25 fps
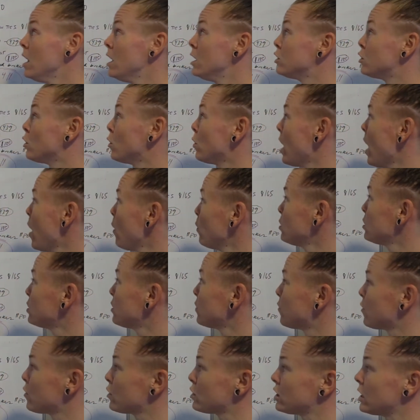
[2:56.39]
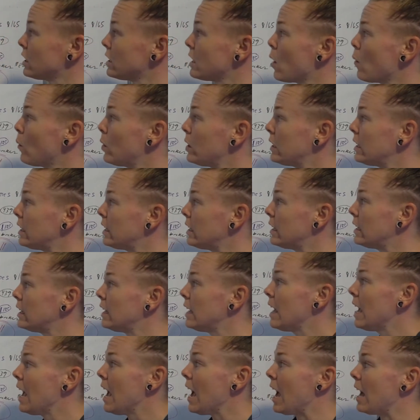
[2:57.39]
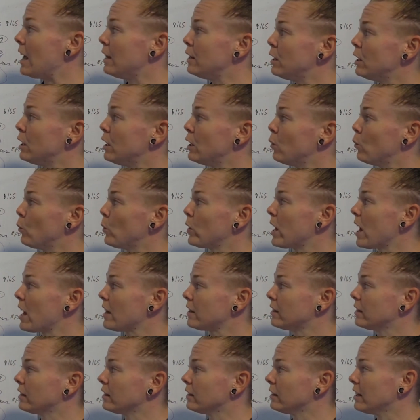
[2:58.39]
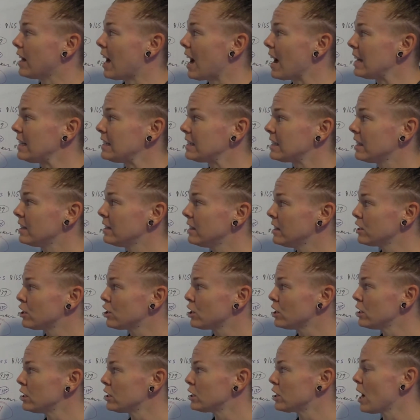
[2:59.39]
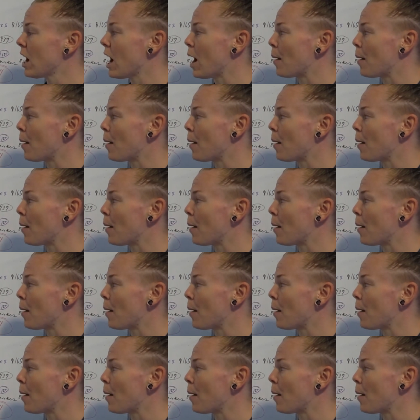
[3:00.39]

So that was the first thing that we did, and then we got the light additions.